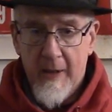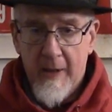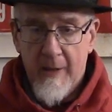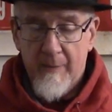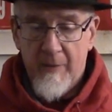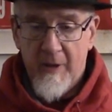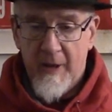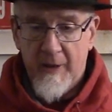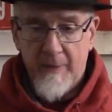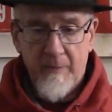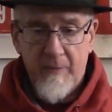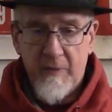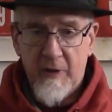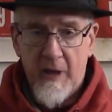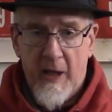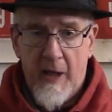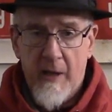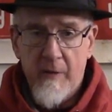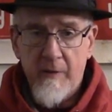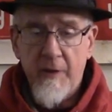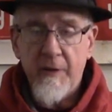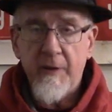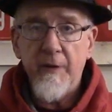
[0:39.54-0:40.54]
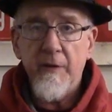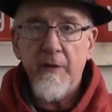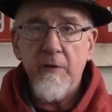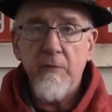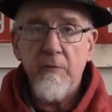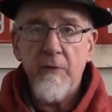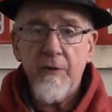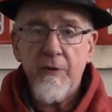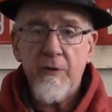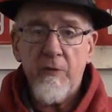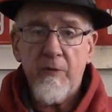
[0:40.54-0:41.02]
But tired of
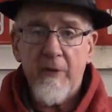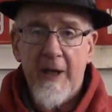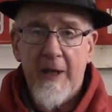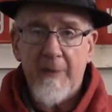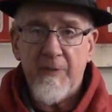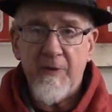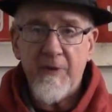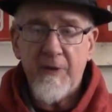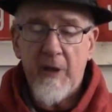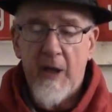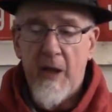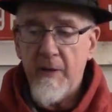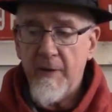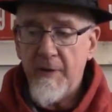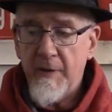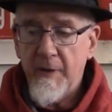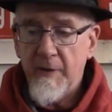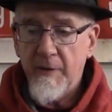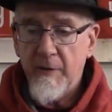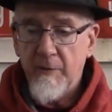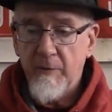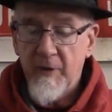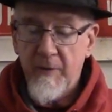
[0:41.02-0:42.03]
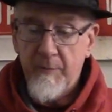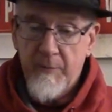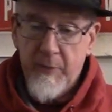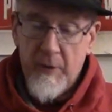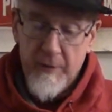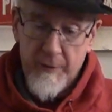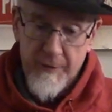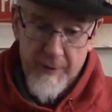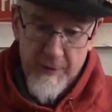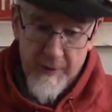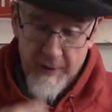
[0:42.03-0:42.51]
dealing with crap and tired of dealing with
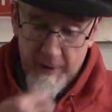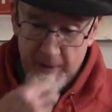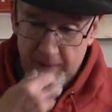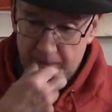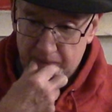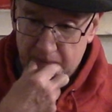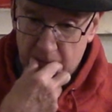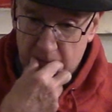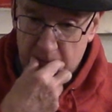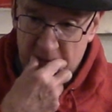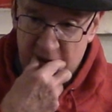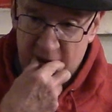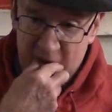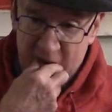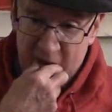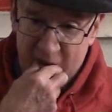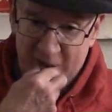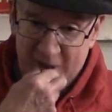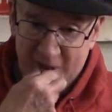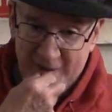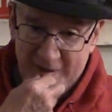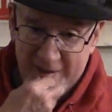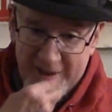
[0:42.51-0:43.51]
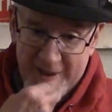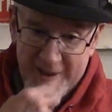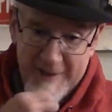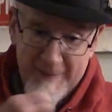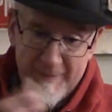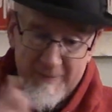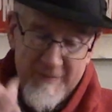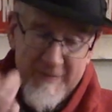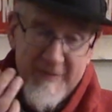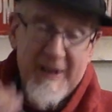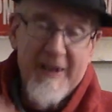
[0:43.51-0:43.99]
bullshit. And
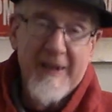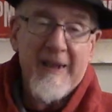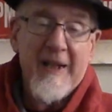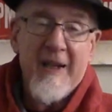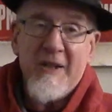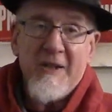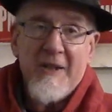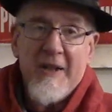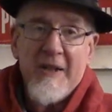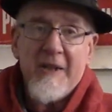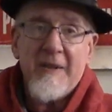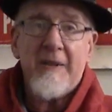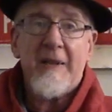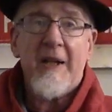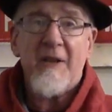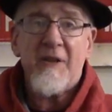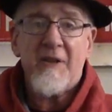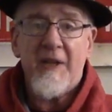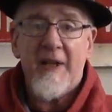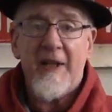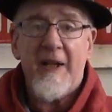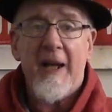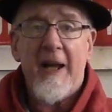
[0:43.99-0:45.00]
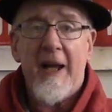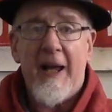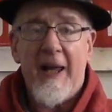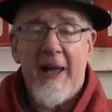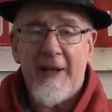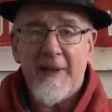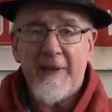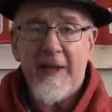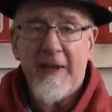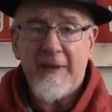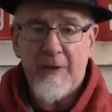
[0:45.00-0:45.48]
uh, like yes, yesterday, I
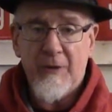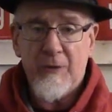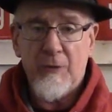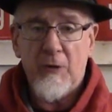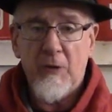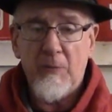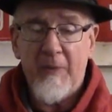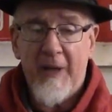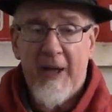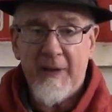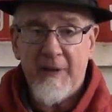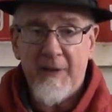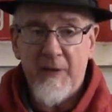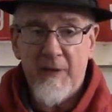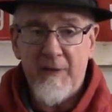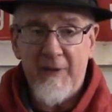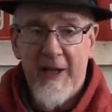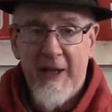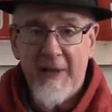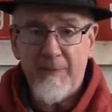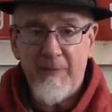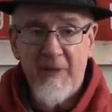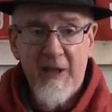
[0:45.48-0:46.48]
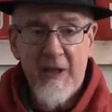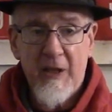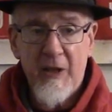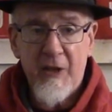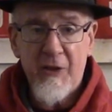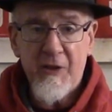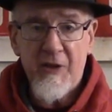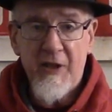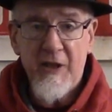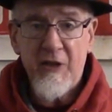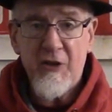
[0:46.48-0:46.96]
had to take the dog back to the vet
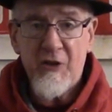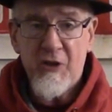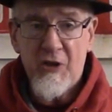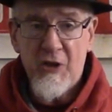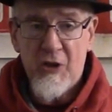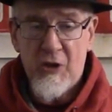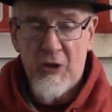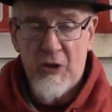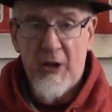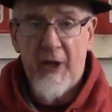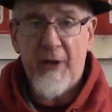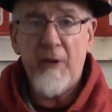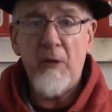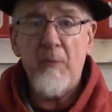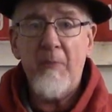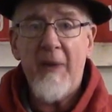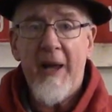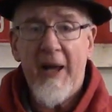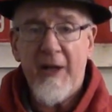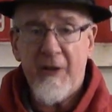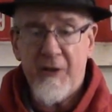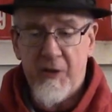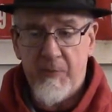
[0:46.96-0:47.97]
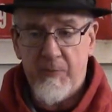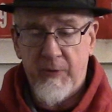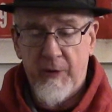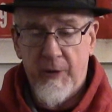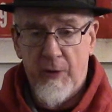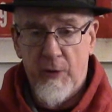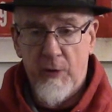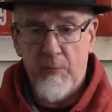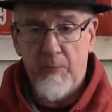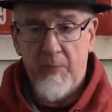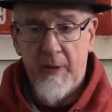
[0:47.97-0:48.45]
because the incision on her back
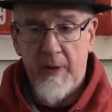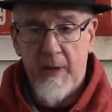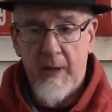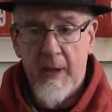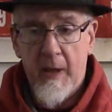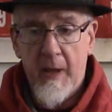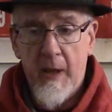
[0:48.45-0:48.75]
split open.